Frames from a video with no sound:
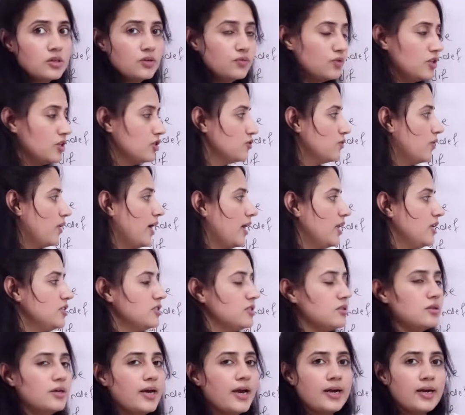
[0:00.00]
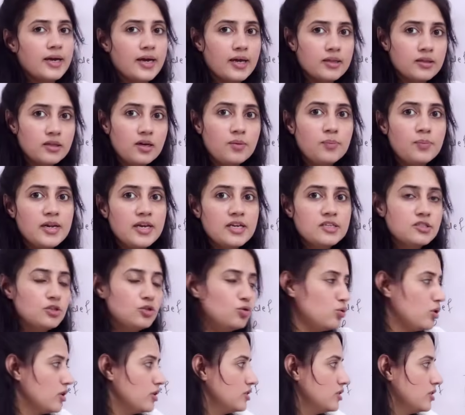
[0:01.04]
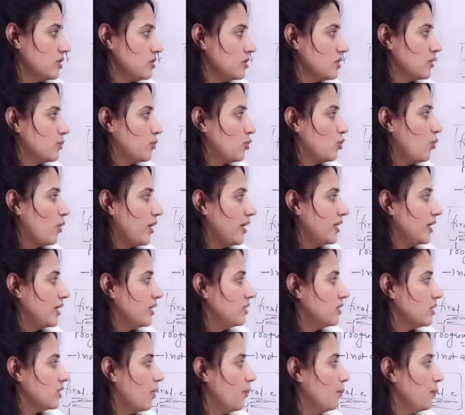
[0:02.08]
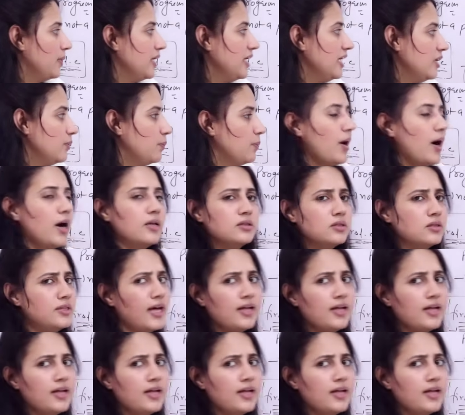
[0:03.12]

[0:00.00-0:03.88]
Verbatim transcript: If this file is at other place, you can just provide here the complete path,